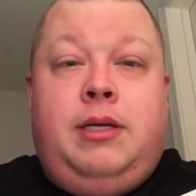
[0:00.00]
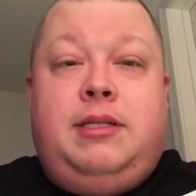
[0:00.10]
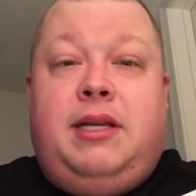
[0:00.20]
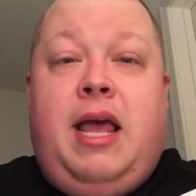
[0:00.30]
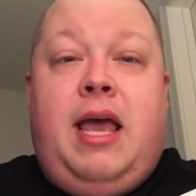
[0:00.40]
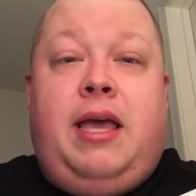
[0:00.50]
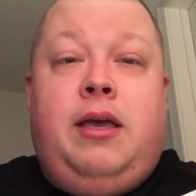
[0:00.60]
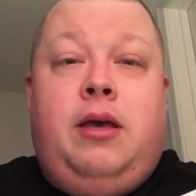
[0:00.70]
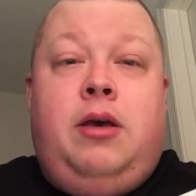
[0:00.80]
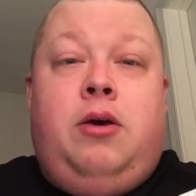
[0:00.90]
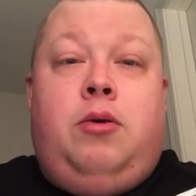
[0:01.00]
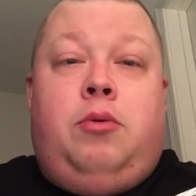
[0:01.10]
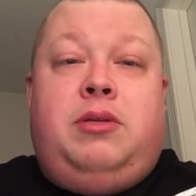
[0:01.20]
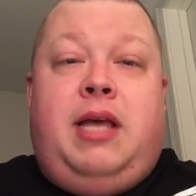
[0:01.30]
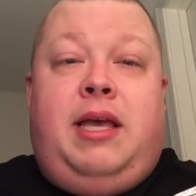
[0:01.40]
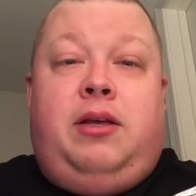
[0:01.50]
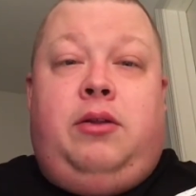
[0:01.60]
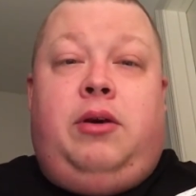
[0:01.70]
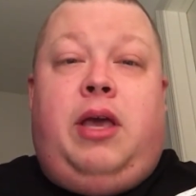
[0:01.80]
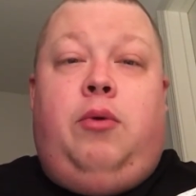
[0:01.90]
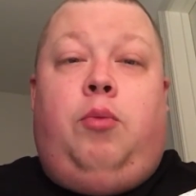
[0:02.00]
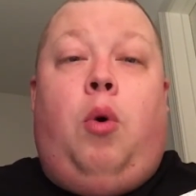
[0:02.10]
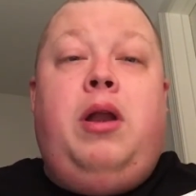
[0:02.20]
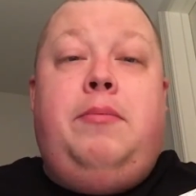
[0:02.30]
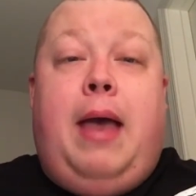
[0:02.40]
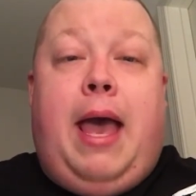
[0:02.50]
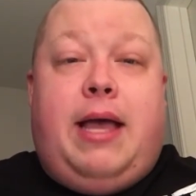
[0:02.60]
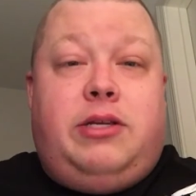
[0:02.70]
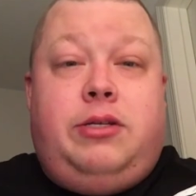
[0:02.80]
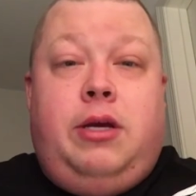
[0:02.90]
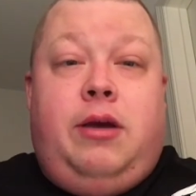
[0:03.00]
Today, we're taking a look at one match